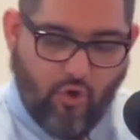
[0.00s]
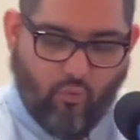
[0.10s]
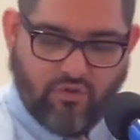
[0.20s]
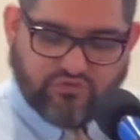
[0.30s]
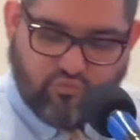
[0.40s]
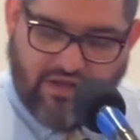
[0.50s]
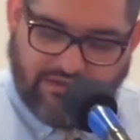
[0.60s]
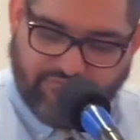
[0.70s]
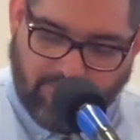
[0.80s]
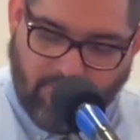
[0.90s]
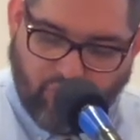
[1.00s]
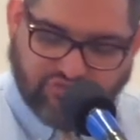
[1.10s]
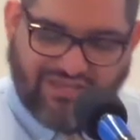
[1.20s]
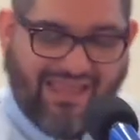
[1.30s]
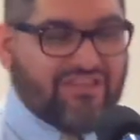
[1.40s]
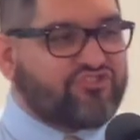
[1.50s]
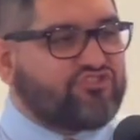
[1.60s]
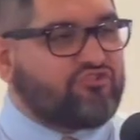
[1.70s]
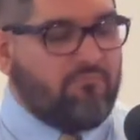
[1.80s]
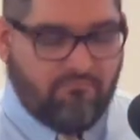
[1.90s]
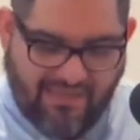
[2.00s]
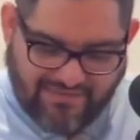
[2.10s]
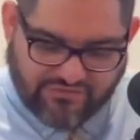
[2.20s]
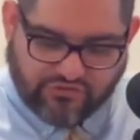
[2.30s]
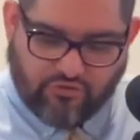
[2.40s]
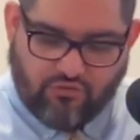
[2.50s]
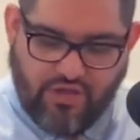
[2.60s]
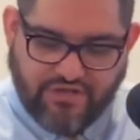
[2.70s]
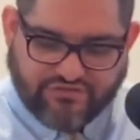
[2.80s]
was one of the most instrumental